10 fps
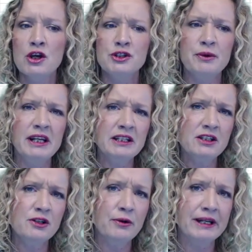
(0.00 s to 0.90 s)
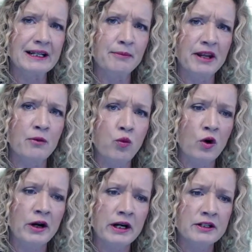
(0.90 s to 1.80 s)
So we need to do a little bit of
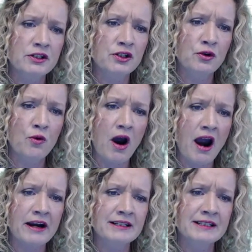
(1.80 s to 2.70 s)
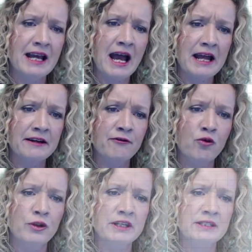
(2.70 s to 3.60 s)
work to our data for